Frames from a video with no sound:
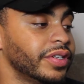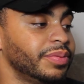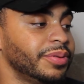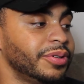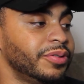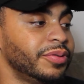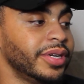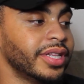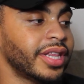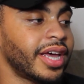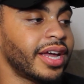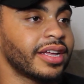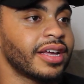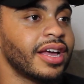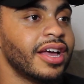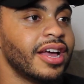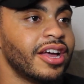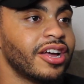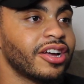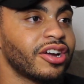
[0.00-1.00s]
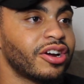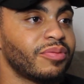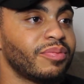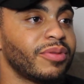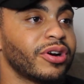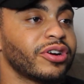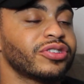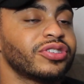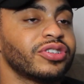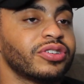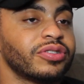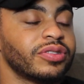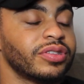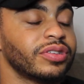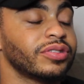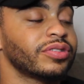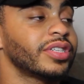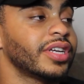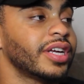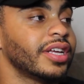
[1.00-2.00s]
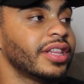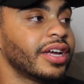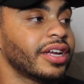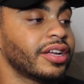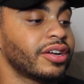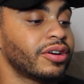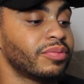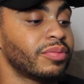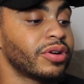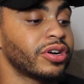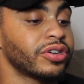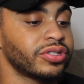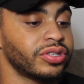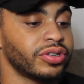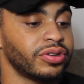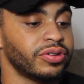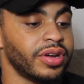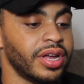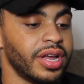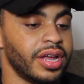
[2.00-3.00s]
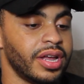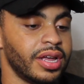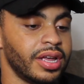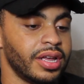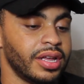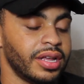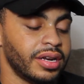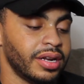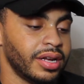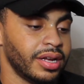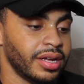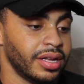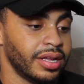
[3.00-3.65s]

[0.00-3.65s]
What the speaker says: between like commercial, they'll say like commercial and